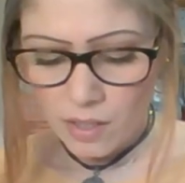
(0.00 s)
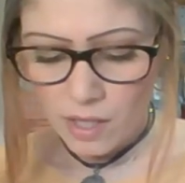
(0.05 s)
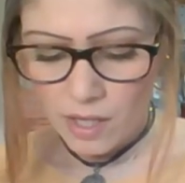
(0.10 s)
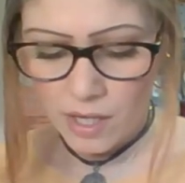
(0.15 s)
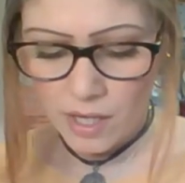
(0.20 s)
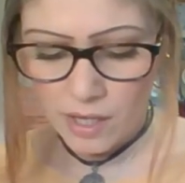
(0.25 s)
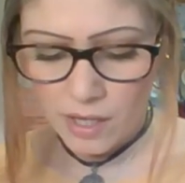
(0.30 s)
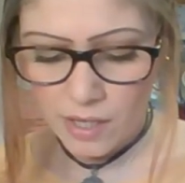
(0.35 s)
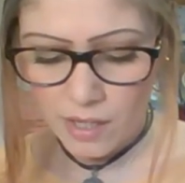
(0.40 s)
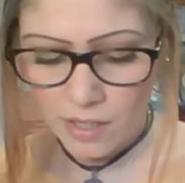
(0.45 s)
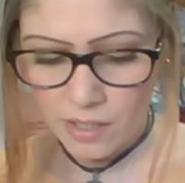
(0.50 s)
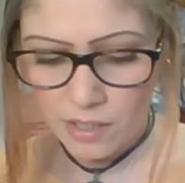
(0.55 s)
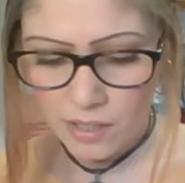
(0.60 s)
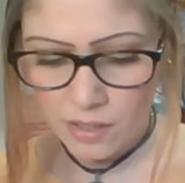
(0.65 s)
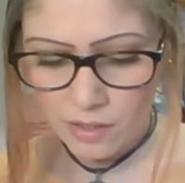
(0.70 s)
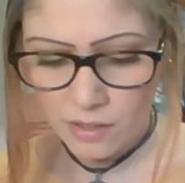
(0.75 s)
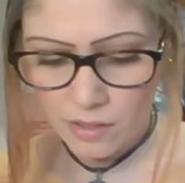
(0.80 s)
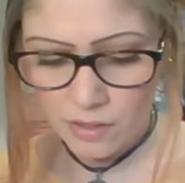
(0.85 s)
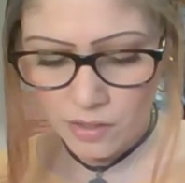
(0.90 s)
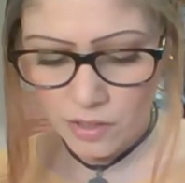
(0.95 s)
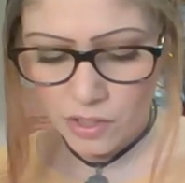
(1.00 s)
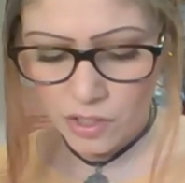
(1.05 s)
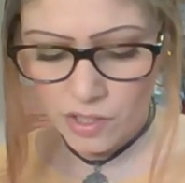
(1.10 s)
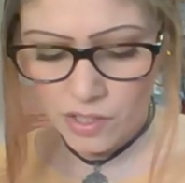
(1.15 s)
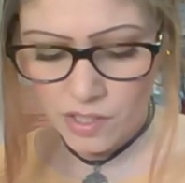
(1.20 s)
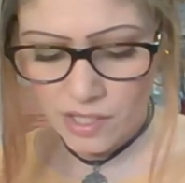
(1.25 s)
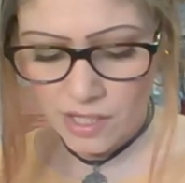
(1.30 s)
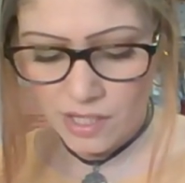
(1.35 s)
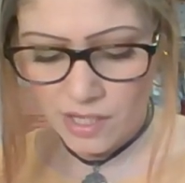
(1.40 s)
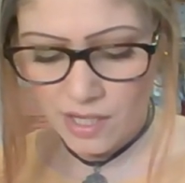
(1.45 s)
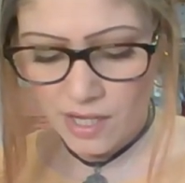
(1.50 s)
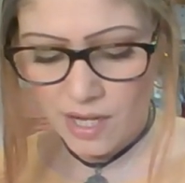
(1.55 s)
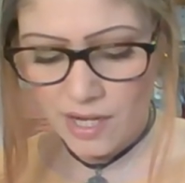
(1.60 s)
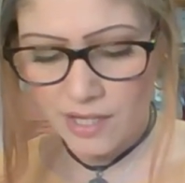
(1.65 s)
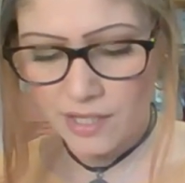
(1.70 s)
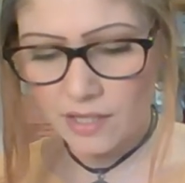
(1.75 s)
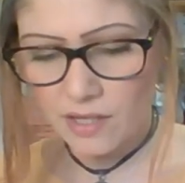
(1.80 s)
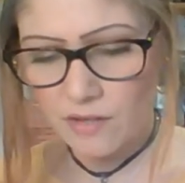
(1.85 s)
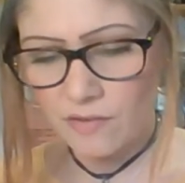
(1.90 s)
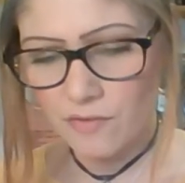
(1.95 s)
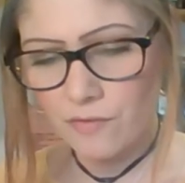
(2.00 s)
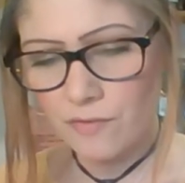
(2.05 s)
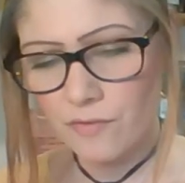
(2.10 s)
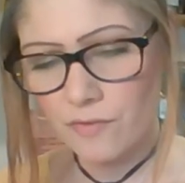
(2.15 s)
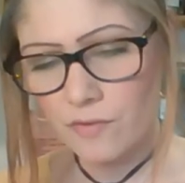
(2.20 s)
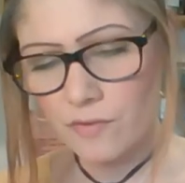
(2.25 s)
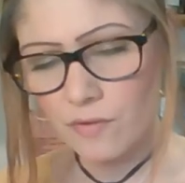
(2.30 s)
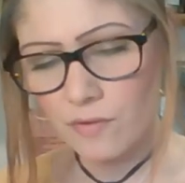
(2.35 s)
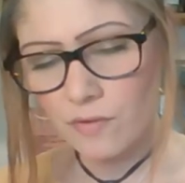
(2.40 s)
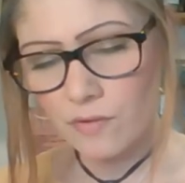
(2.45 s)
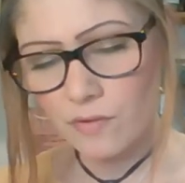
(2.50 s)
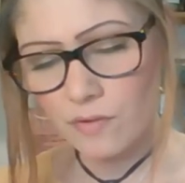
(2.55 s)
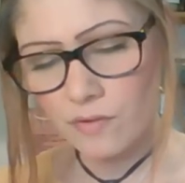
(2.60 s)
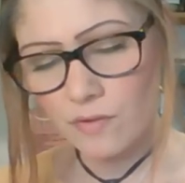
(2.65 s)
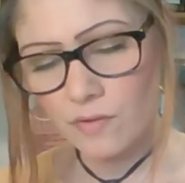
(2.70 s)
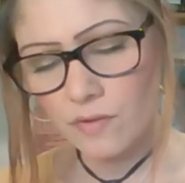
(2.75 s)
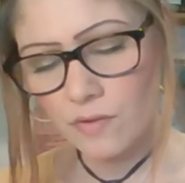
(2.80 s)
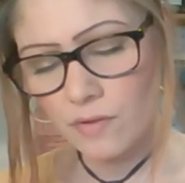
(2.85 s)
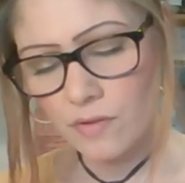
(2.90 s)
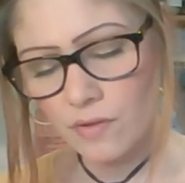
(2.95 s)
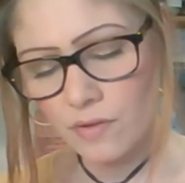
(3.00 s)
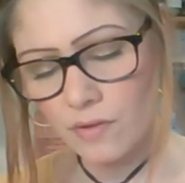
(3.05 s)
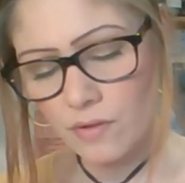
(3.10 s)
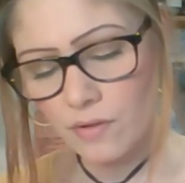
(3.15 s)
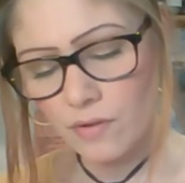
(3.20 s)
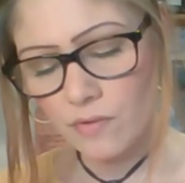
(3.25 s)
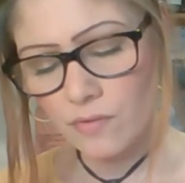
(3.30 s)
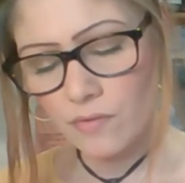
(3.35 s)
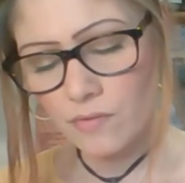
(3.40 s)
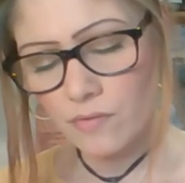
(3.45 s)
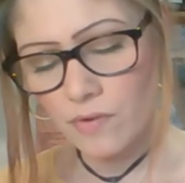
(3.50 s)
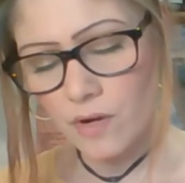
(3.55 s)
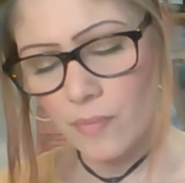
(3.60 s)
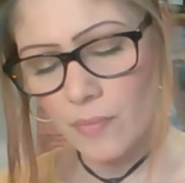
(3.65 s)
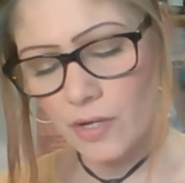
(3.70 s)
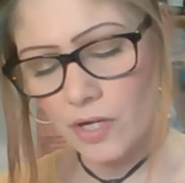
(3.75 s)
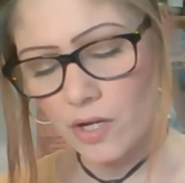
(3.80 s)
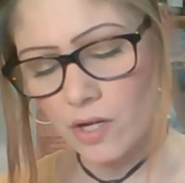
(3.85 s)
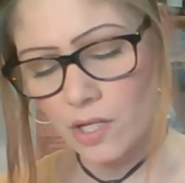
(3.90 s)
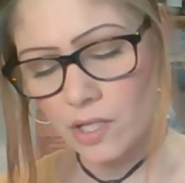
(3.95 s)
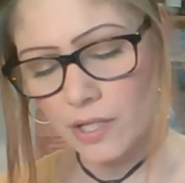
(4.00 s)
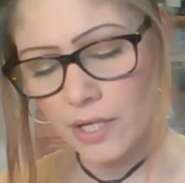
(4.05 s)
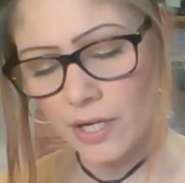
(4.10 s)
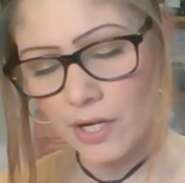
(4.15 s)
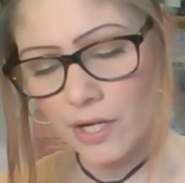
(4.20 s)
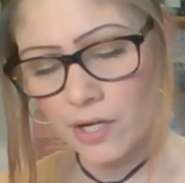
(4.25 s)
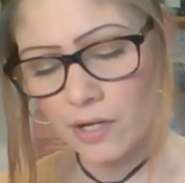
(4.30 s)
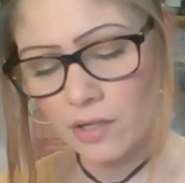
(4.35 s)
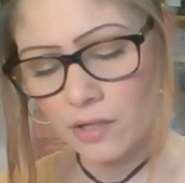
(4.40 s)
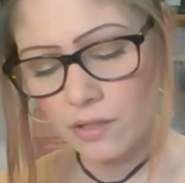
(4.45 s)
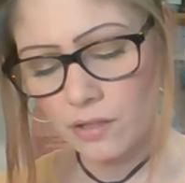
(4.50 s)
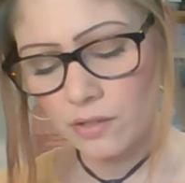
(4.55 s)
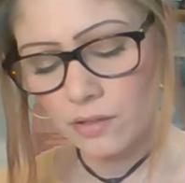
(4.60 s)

And you're just going to kind of rub it on there.